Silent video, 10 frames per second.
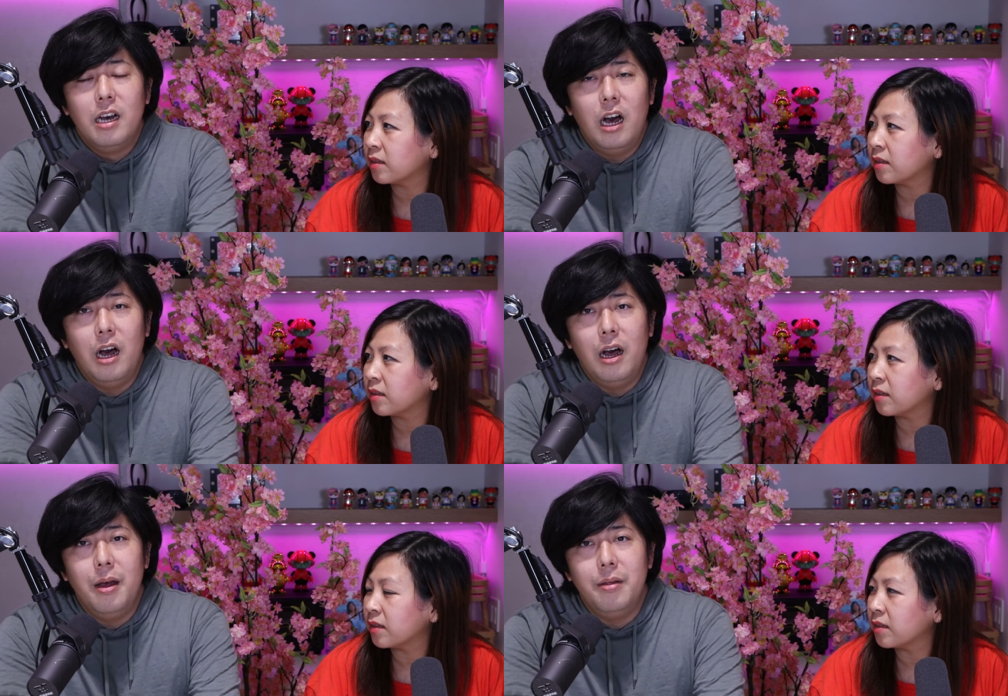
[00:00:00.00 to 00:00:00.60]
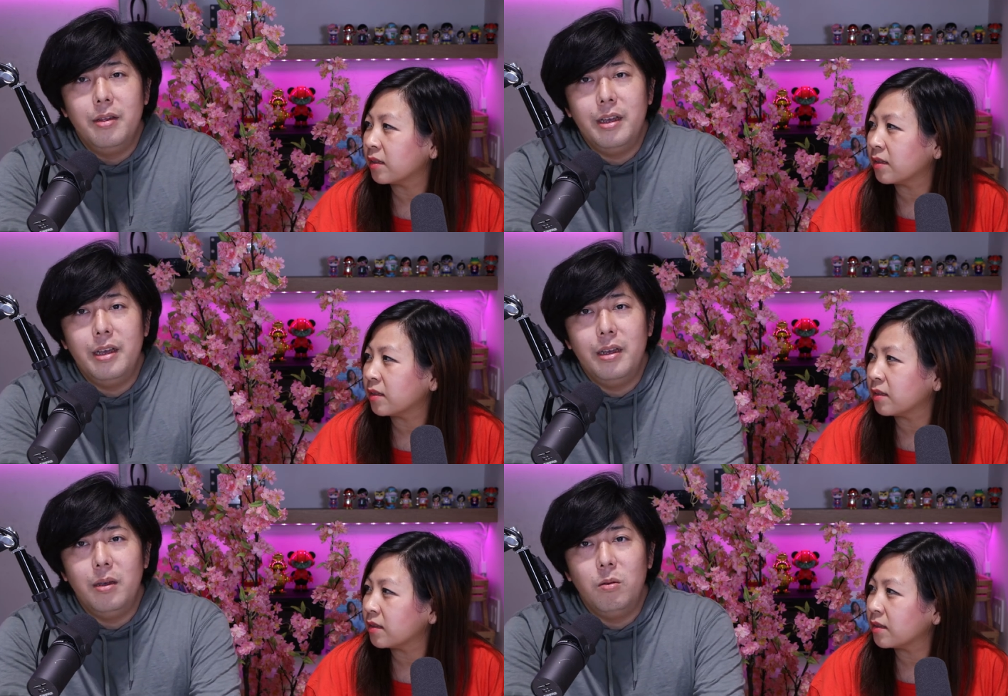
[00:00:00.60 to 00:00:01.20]
Speaker 1: uh, it,
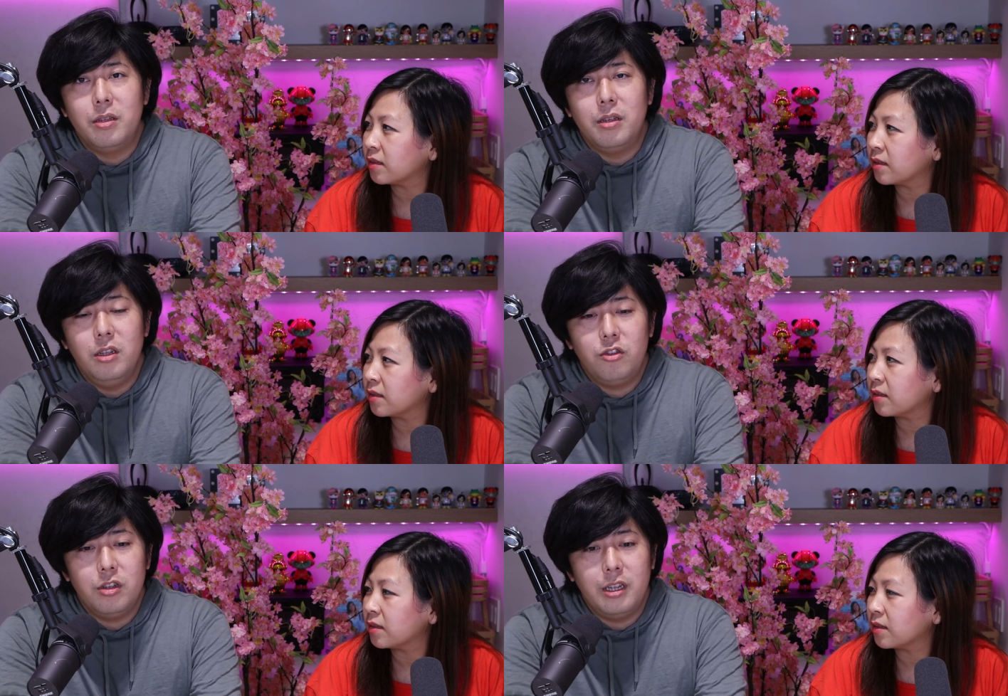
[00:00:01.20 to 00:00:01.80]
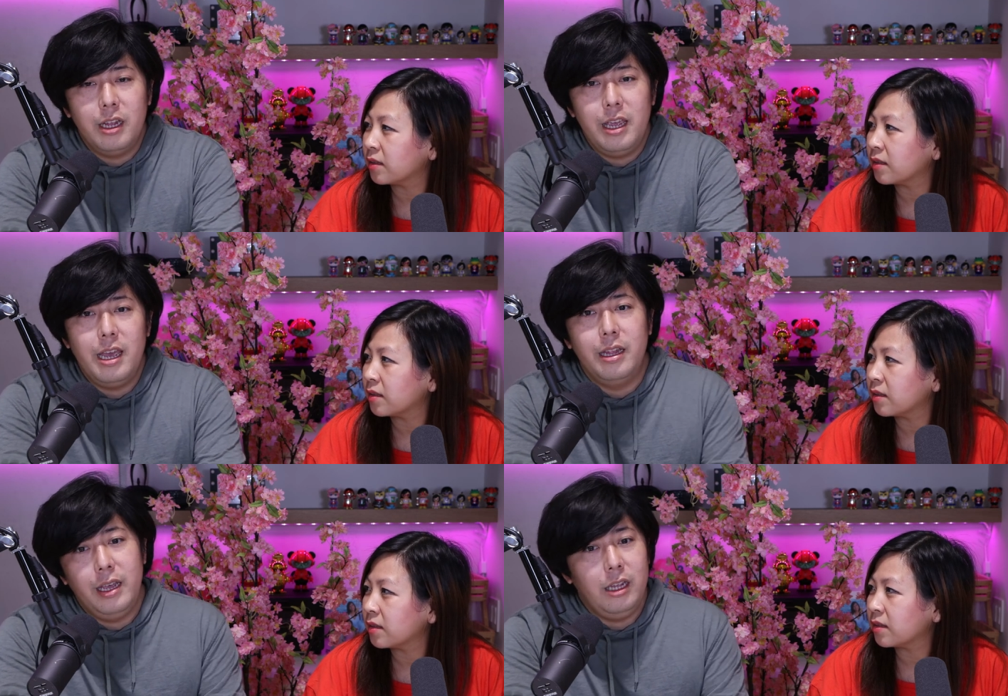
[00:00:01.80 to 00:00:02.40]
it, was interesting the,
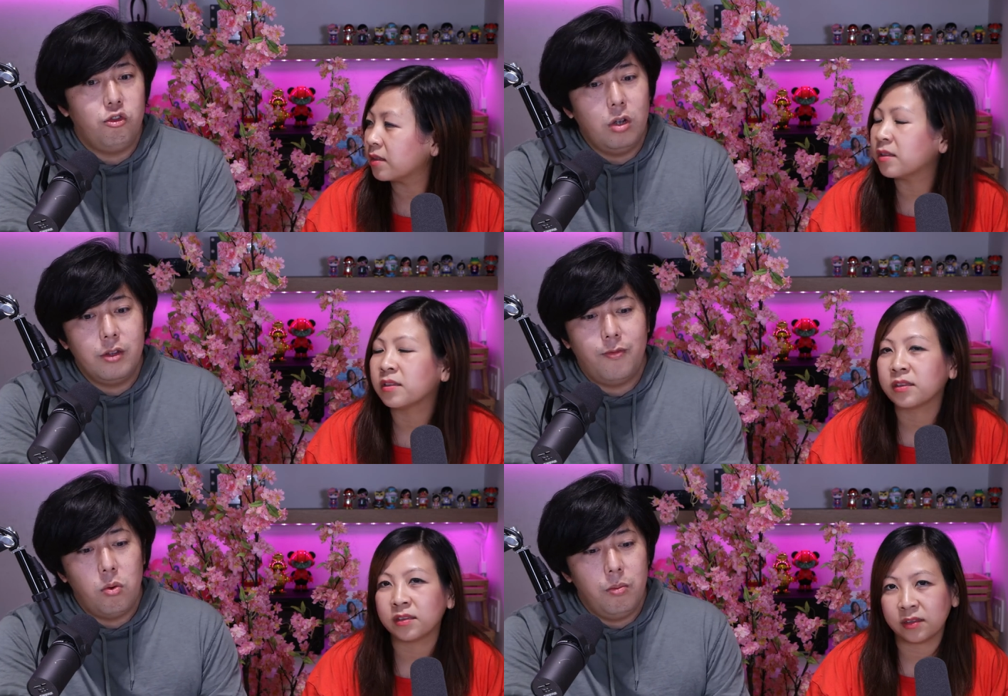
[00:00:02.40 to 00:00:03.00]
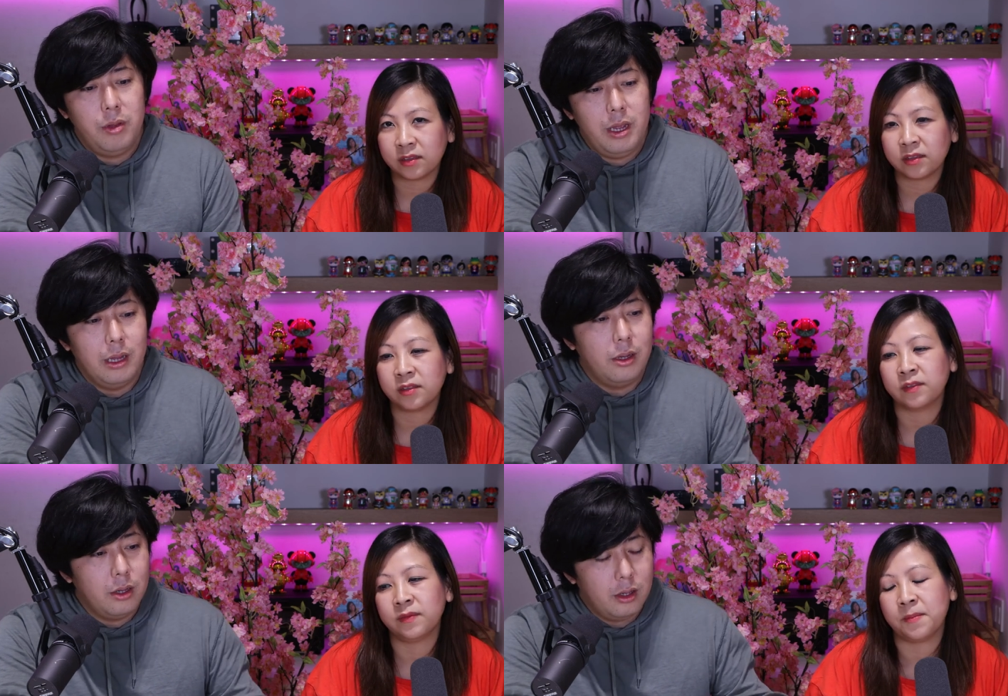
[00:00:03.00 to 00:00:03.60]
uh, that he transformed the,
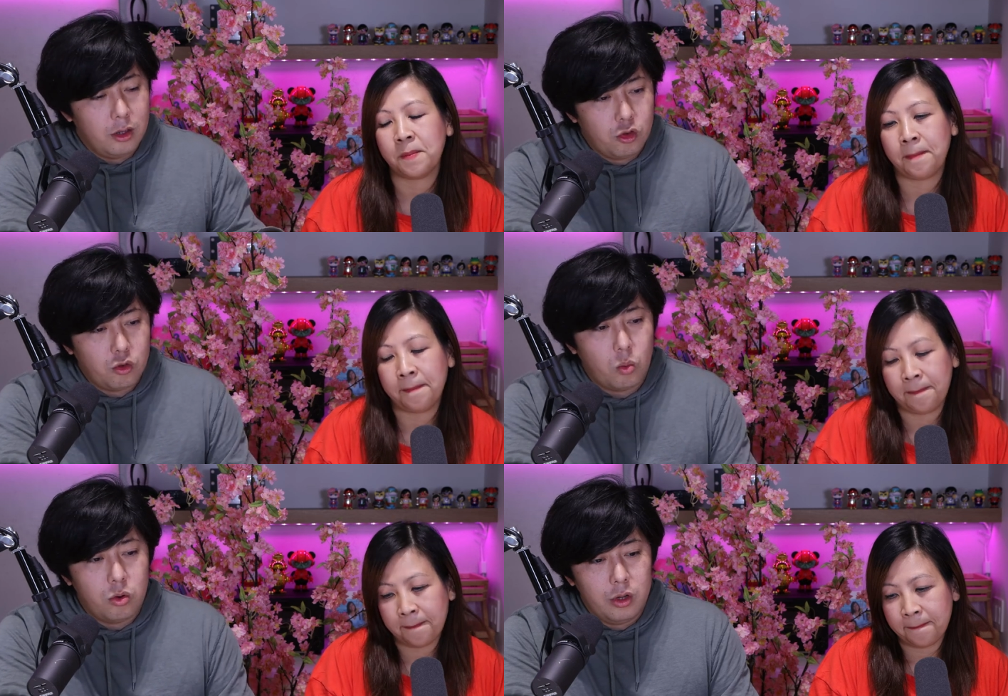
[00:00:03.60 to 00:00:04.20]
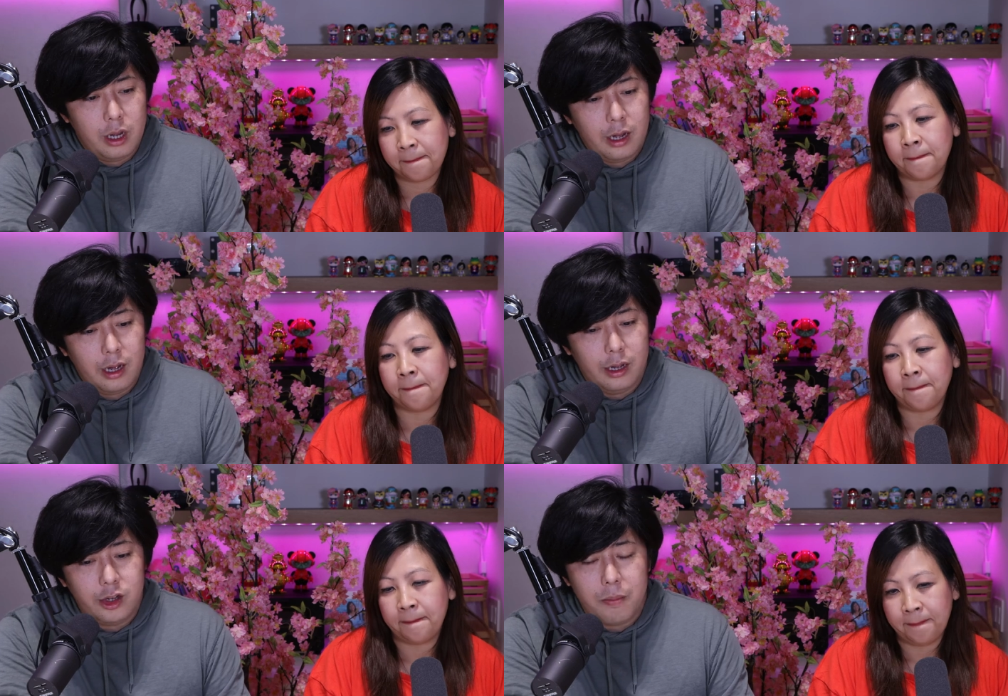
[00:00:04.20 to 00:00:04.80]
the sword,
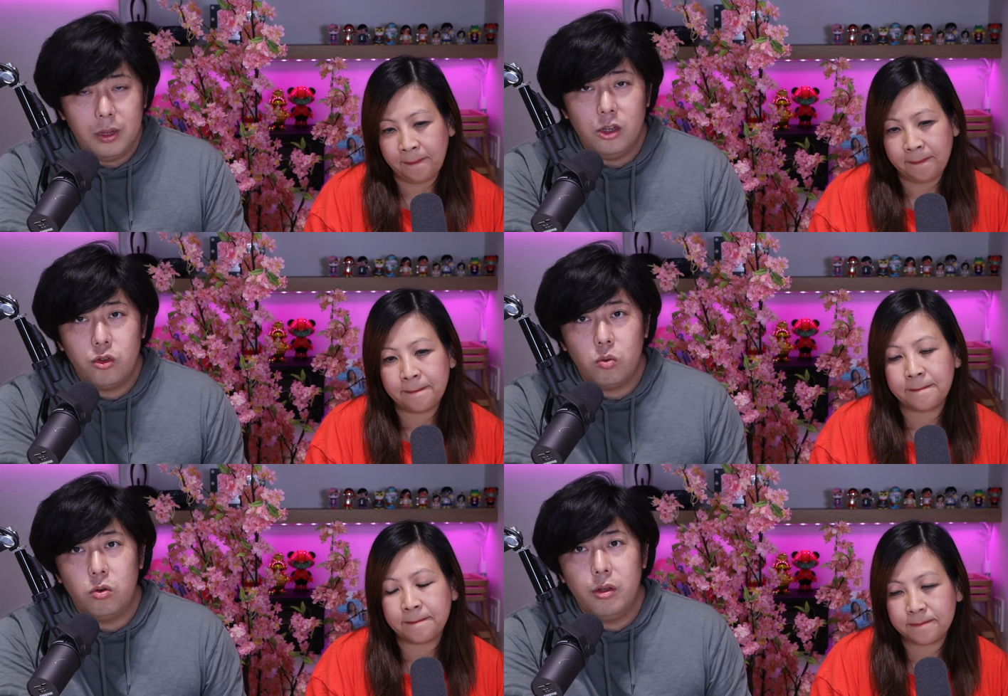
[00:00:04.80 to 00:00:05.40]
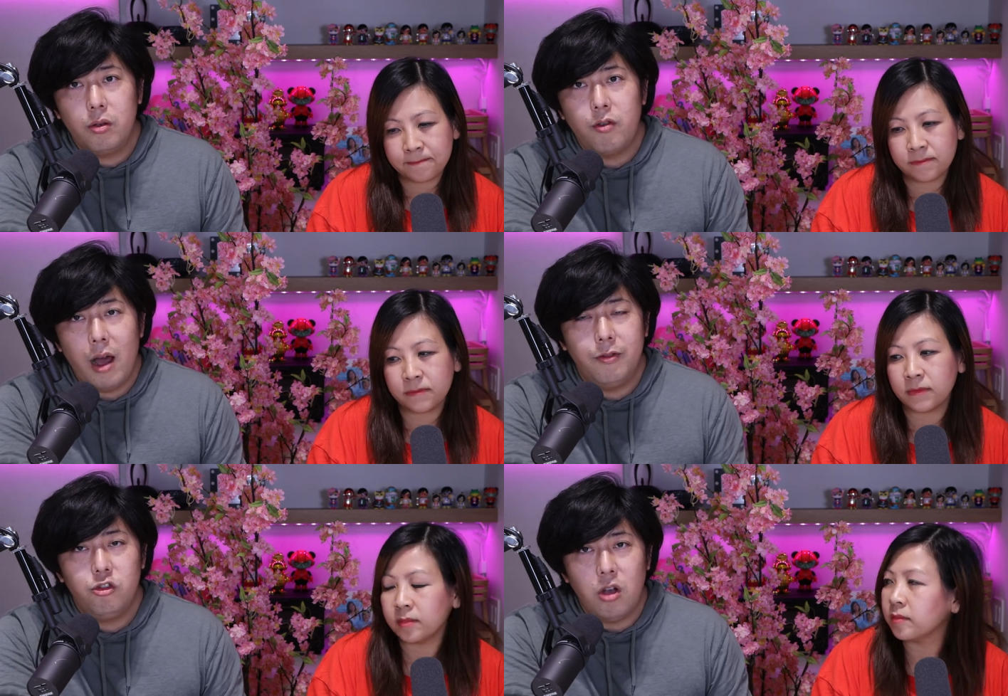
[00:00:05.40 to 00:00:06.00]
uh, Japanese sword
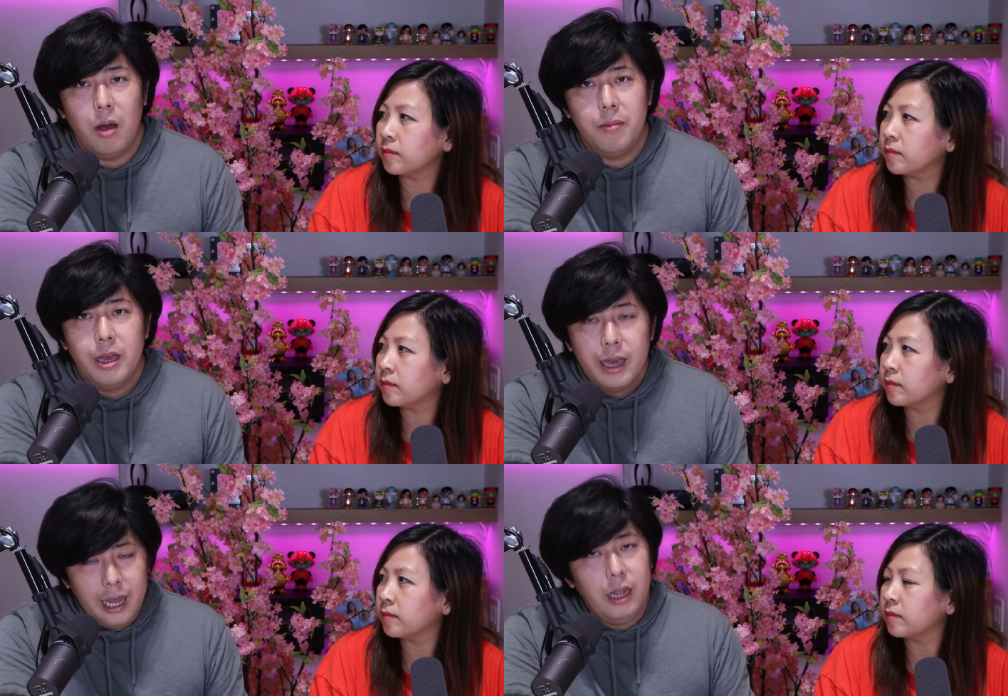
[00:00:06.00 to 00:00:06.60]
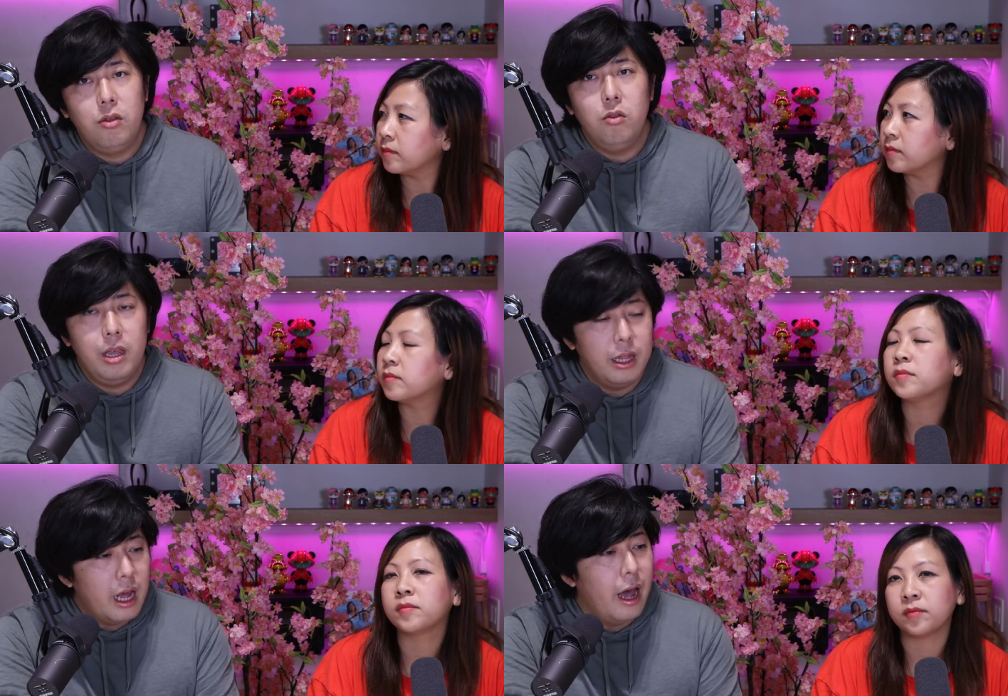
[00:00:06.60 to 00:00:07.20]
craft shop into
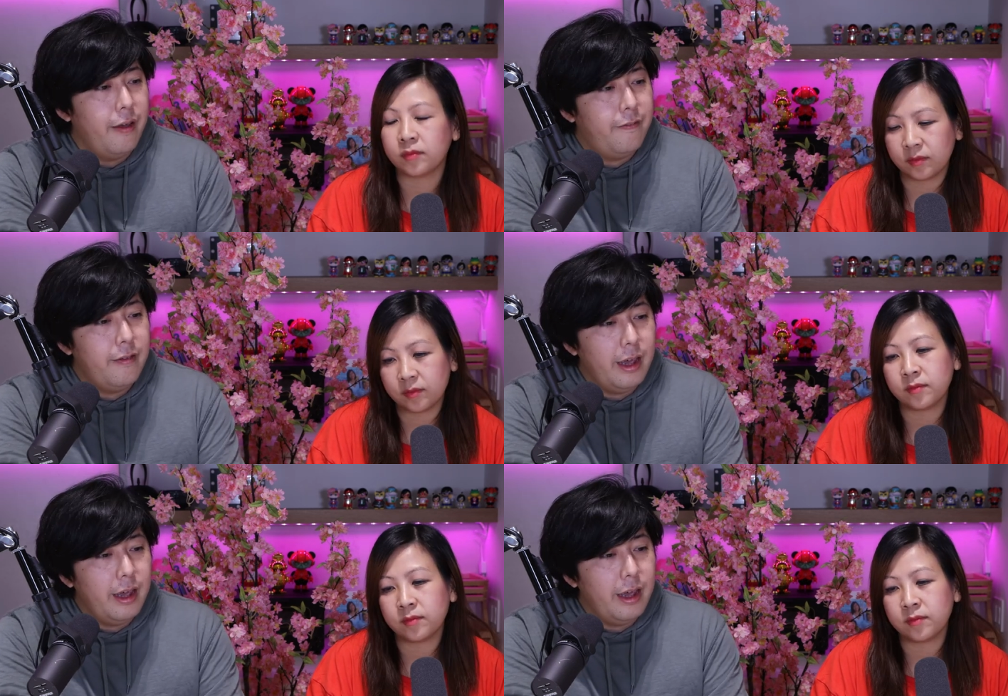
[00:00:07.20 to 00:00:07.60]
the knife,